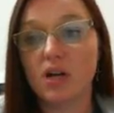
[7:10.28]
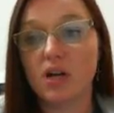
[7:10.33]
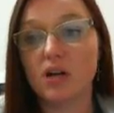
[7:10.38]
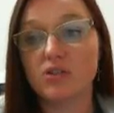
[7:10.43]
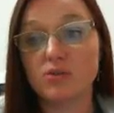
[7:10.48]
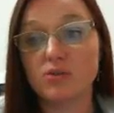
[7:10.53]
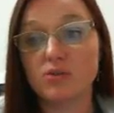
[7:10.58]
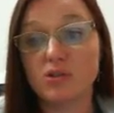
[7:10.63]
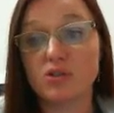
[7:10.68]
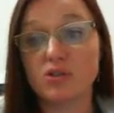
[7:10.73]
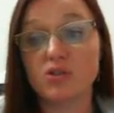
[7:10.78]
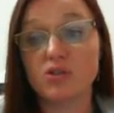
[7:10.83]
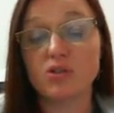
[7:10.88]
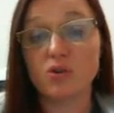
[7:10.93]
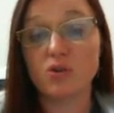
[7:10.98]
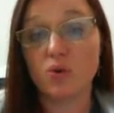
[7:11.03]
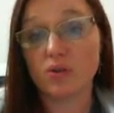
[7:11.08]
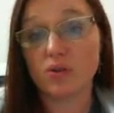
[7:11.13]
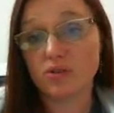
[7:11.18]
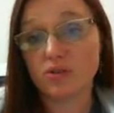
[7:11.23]
contribution to
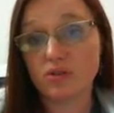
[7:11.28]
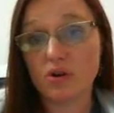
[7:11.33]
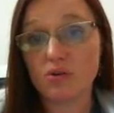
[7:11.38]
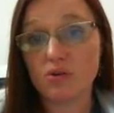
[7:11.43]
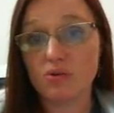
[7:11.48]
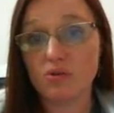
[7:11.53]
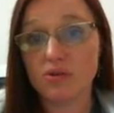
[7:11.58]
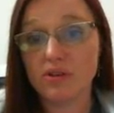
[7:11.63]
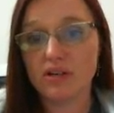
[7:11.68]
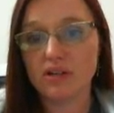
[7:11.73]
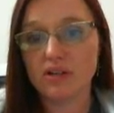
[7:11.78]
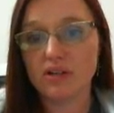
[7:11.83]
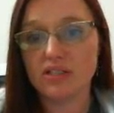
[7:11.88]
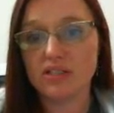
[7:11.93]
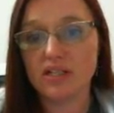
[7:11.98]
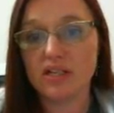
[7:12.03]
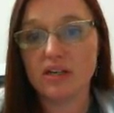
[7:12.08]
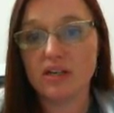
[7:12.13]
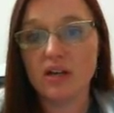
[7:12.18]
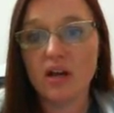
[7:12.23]
the course total that it
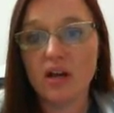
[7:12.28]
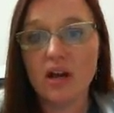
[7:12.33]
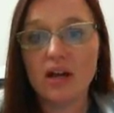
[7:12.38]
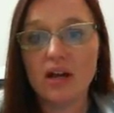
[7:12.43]
did.